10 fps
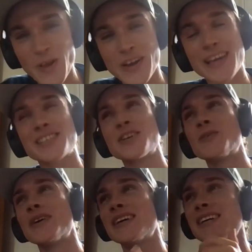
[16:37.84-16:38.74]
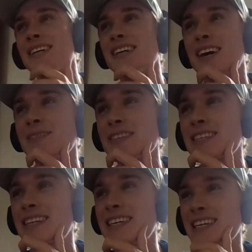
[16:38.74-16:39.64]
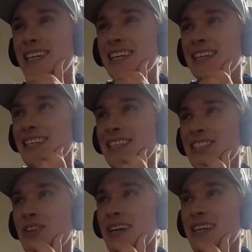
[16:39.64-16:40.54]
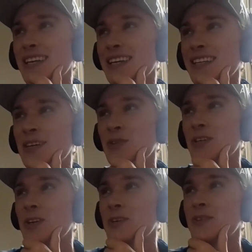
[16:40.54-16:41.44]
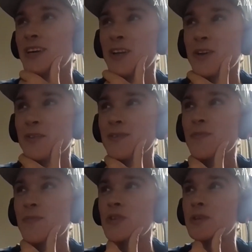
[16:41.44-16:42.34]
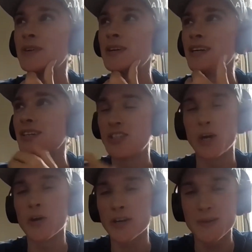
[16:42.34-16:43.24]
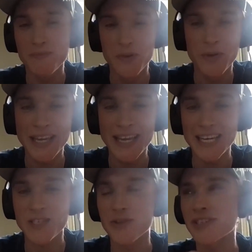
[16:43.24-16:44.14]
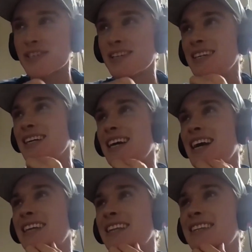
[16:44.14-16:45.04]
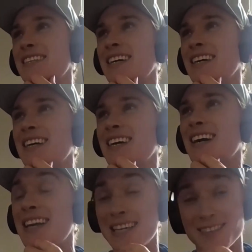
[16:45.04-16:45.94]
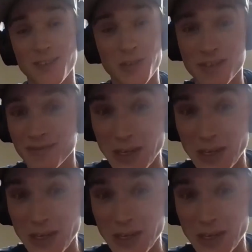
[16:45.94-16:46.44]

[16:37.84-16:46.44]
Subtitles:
Okay, so obviously in Dracula there were a lot of sort of dark, brooding extras, and I was